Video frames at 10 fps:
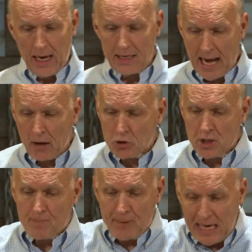Doubts
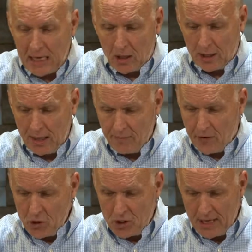appeal in
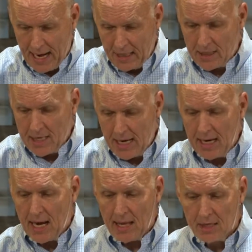verse 19,
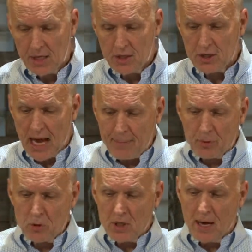and the
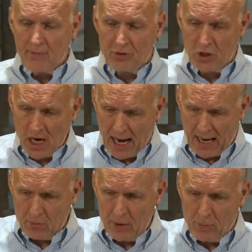disciples of
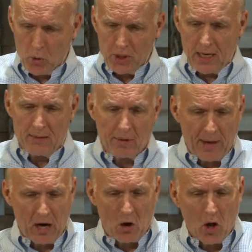John reported to him
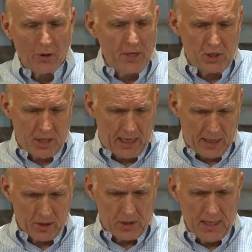about all these
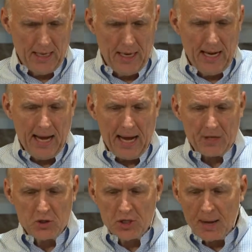things, and
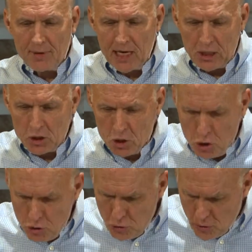summoning
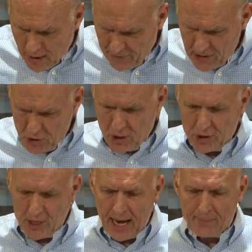two of his
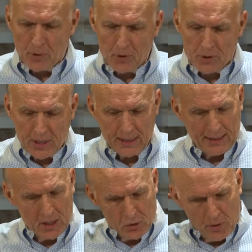disciples,
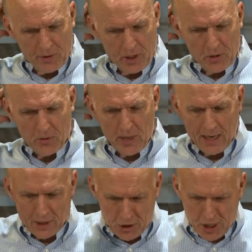here's what we do.
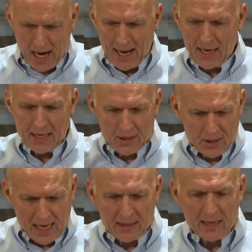John
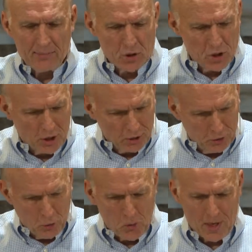sent them to the
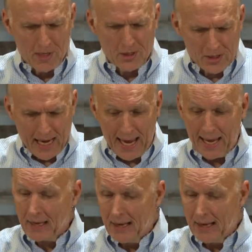Lord saying,